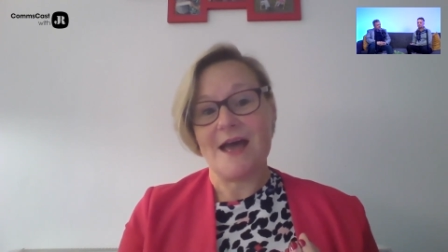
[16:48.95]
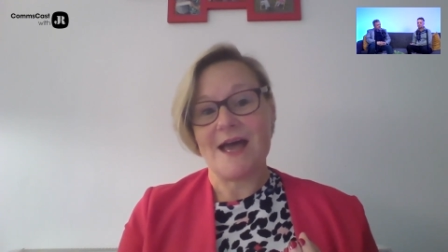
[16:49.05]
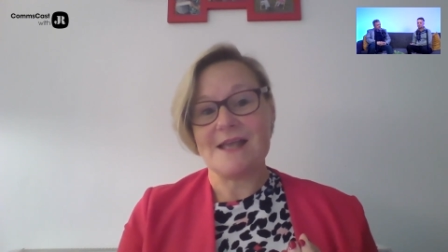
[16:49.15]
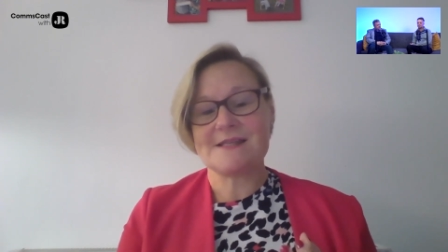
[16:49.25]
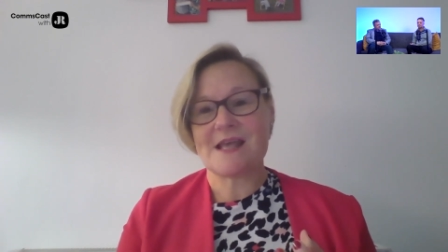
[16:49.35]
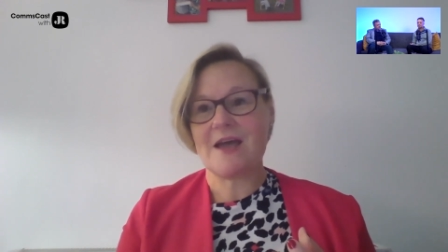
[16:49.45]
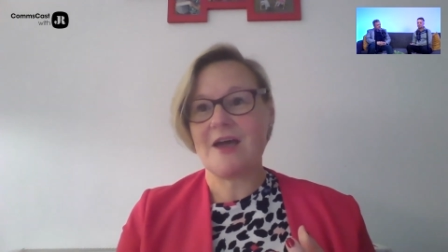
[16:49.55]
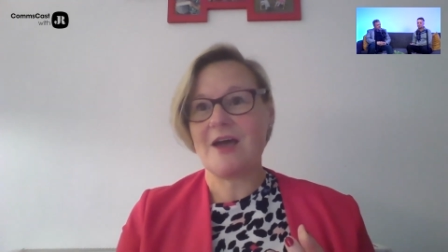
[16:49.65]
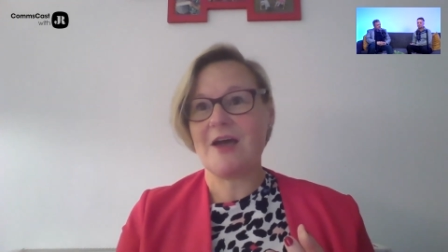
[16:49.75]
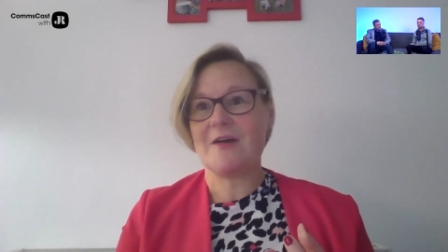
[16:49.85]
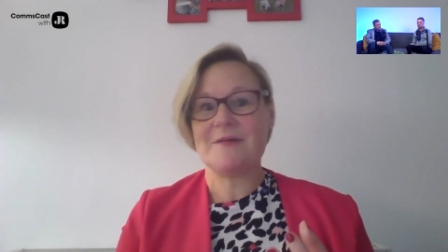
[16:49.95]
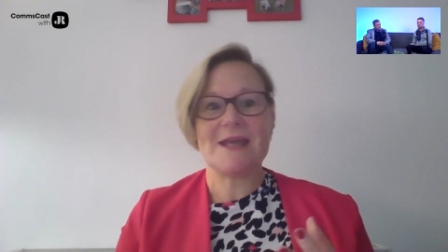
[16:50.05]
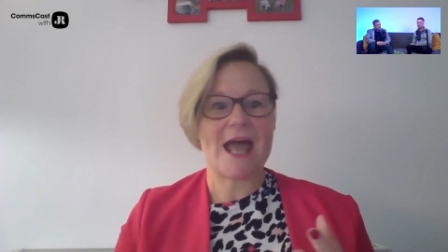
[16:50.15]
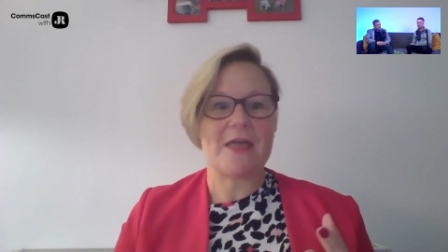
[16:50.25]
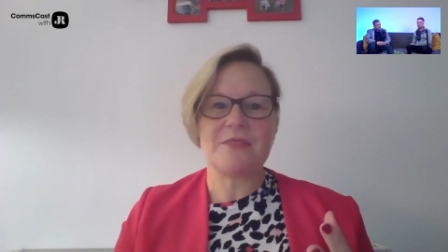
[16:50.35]
And so,
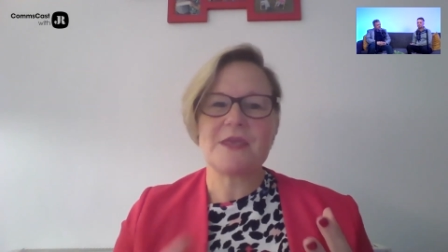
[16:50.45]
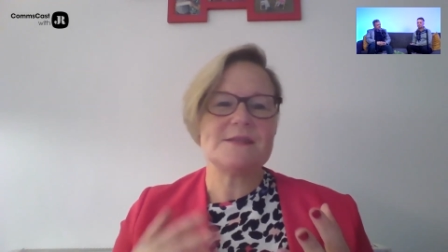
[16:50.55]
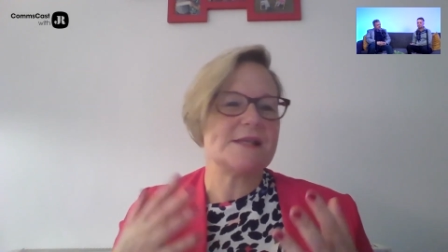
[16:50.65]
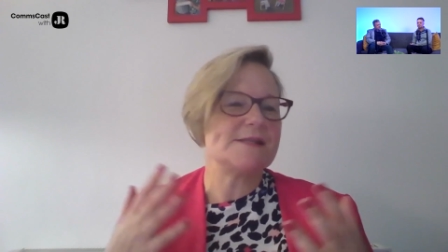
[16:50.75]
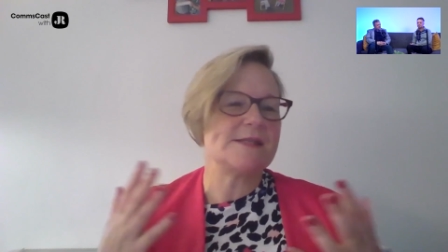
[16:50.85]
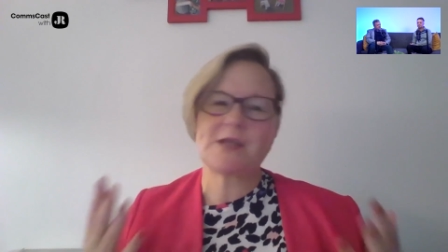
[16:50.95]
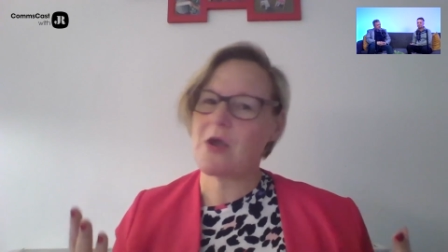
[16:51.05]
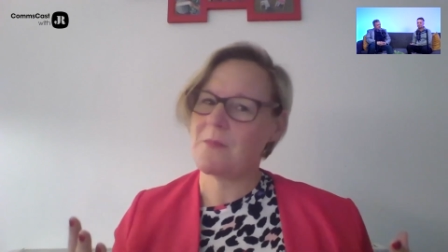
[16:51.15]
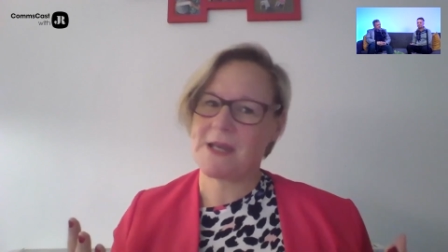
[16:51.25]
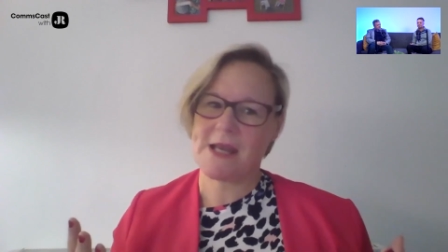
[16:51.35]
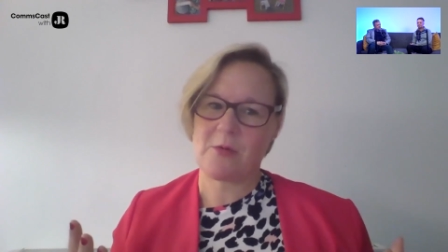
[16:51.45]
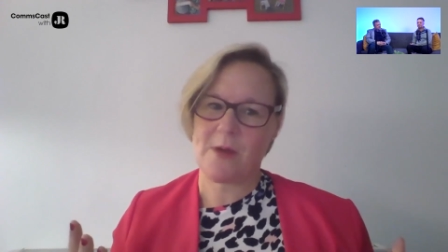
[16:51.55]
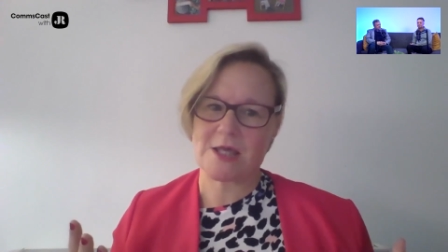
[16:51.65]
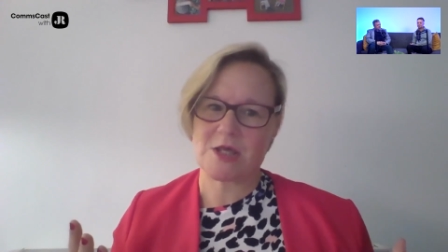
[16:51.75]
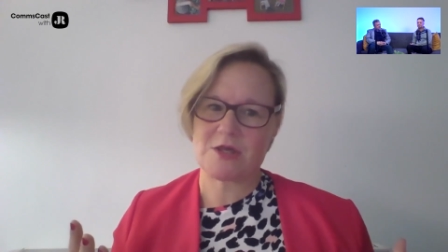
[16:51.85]
yeah, there's so many
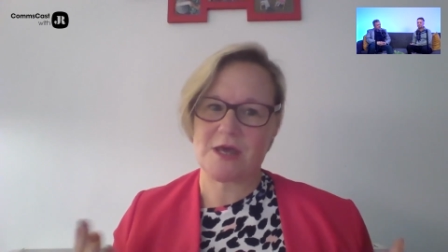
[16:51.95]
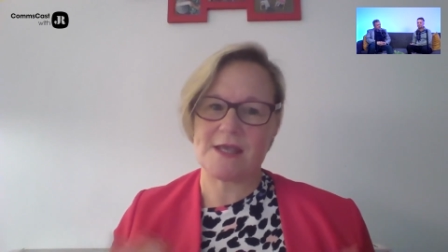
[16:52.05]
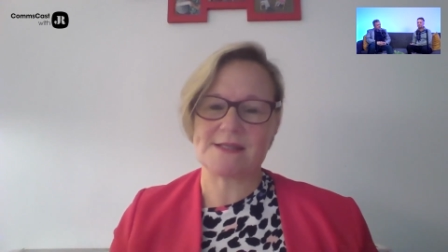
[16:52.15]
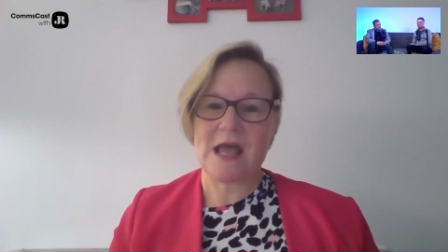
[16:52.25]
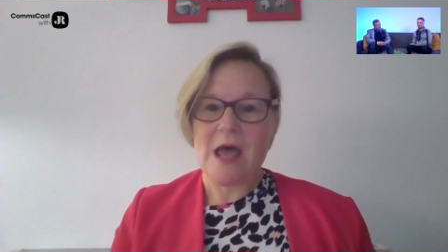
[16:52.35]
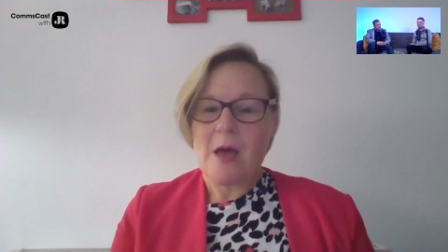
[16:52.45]
questions.